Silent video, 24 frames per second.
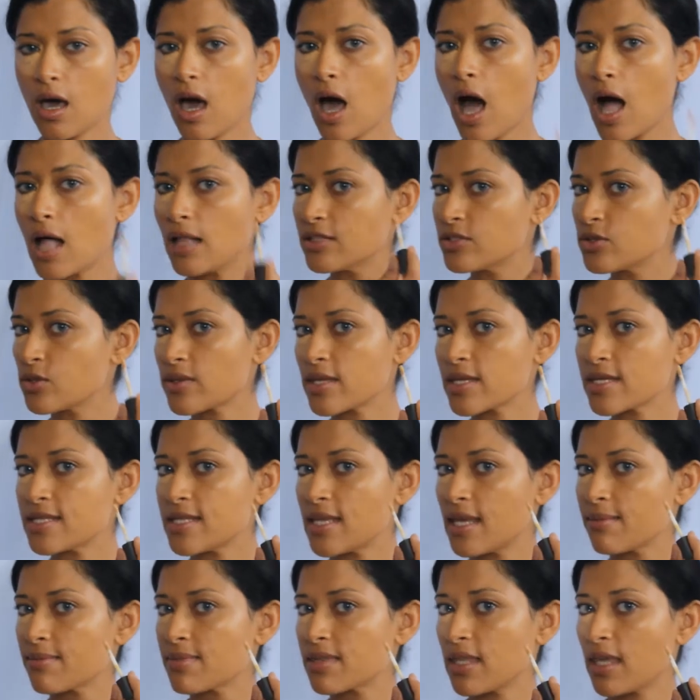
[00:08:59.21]
I'll do the
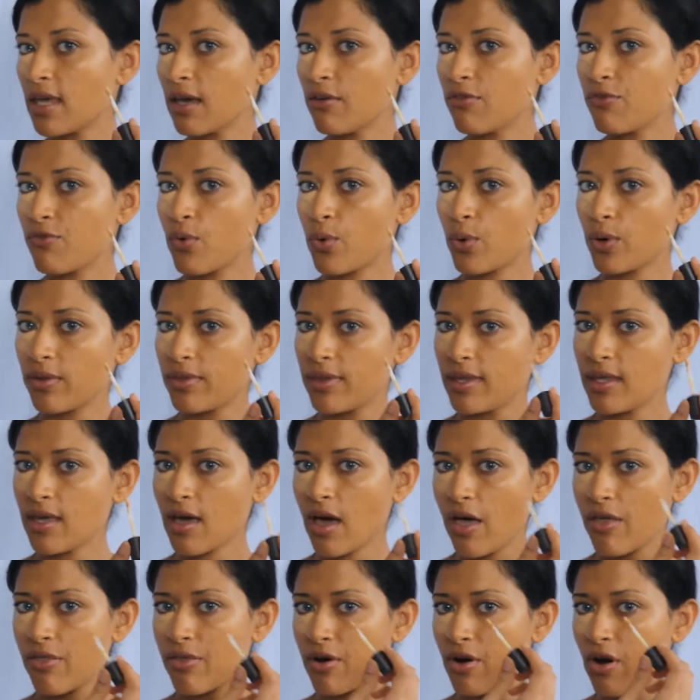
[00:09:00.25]
same thing for the
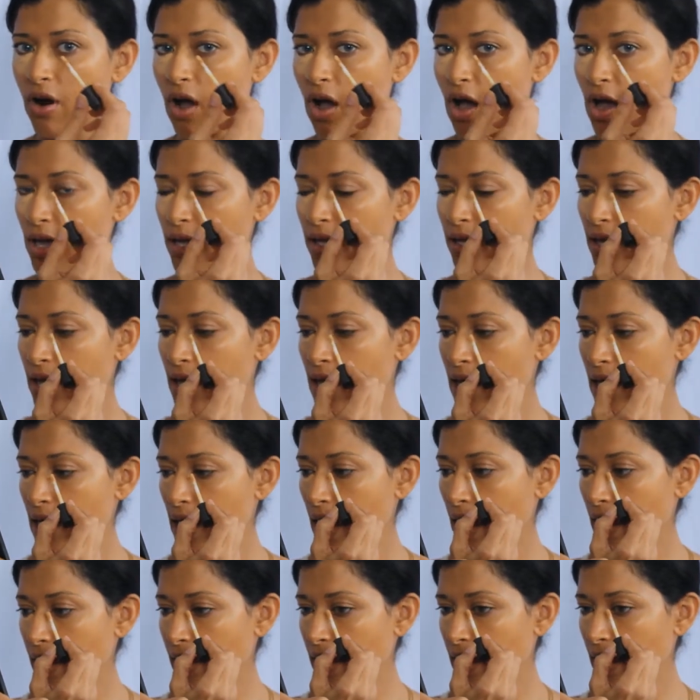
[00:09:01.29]
other eye.
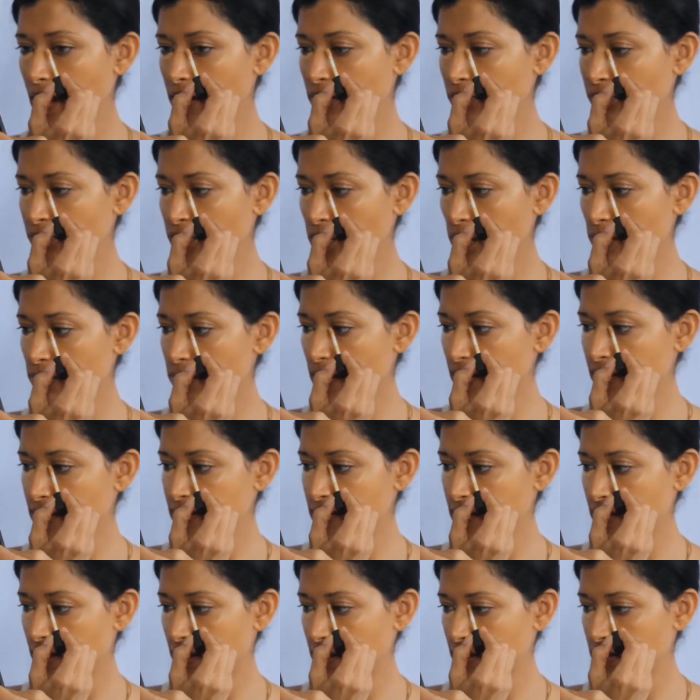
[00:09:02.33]
Again, from the
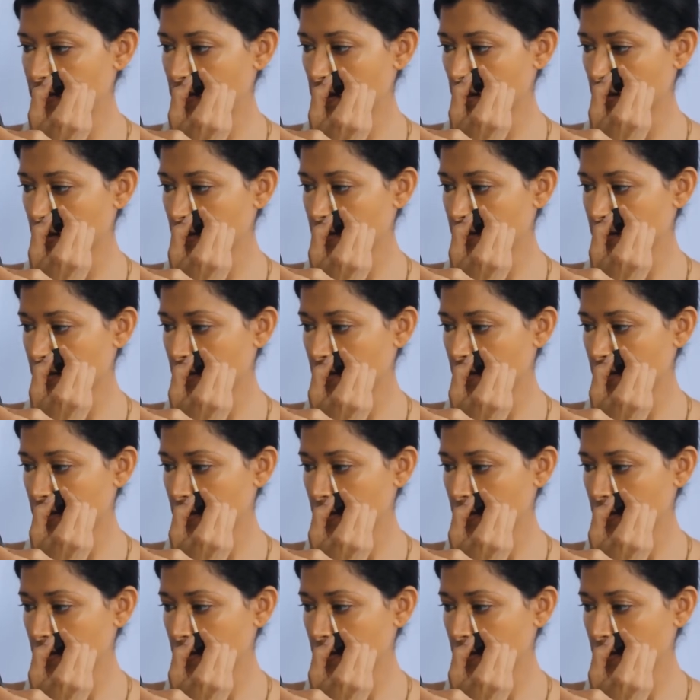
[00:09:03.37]
tear duct,